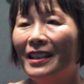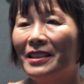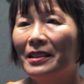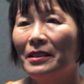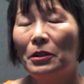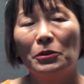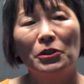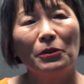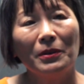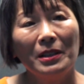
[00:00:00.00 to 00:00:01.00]
that's,
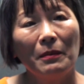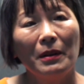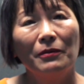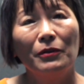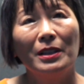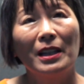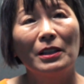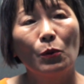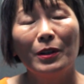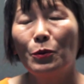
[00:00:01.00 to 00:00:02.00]
generally,
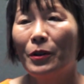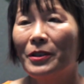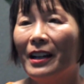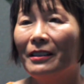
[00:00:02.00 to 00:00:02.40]
that's always worked